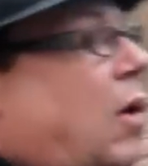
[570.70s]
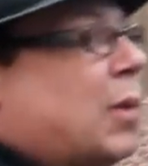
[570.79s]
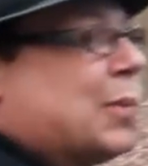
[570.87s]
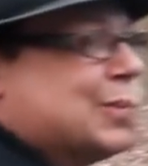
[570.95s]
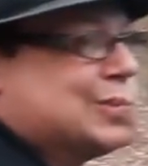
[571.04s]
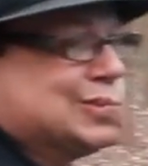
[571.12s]
long
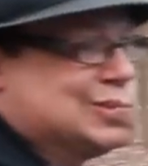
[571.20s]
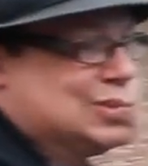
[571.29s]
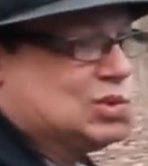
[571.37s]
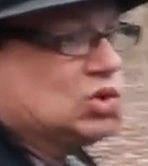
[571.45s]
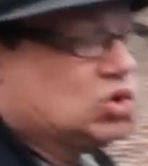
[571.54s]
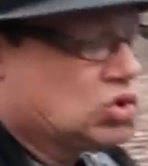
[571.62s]
have you been at
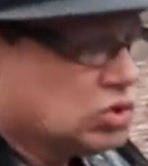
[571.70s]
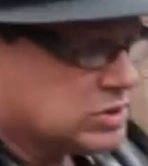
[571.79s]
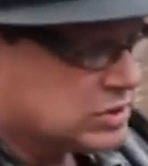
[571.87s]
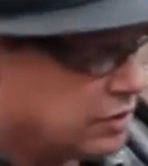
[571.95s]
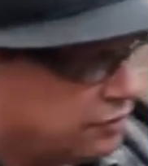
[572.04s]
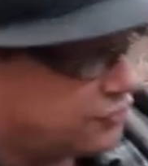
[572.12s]
this
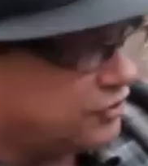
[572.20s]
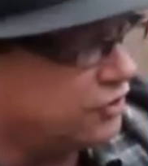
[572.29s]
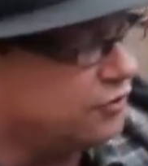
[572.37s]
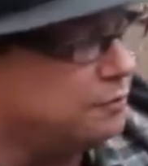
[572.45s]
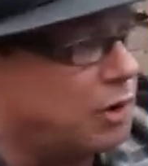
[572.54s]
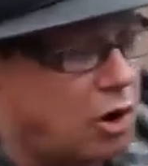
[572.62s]
location?
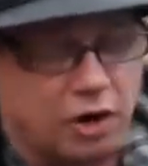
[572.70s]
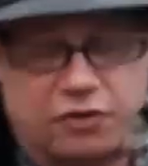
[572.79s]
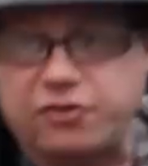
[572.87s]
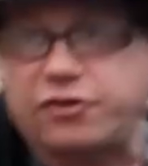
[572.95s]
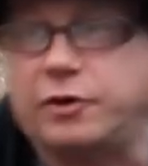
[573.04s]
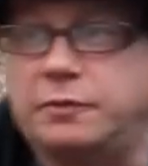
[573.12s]
Since
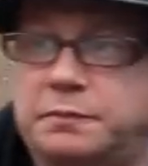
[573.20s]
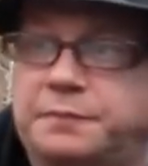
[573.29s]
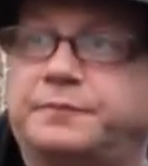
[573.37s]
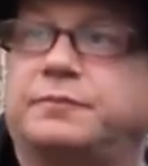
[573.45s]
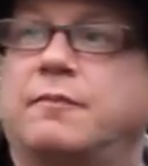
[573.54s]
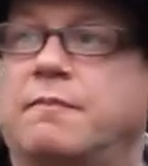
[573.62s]
March.
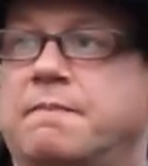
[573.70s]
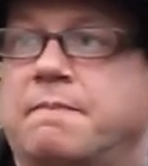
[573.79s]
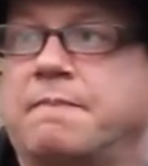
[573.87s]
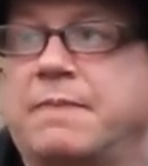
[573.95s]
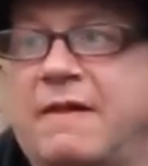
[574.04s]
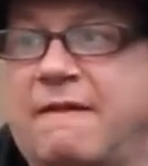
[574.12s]
And
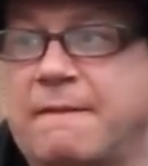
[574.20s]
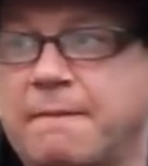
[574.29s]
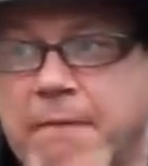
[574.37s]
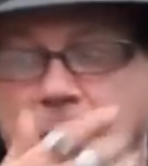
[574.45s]
how,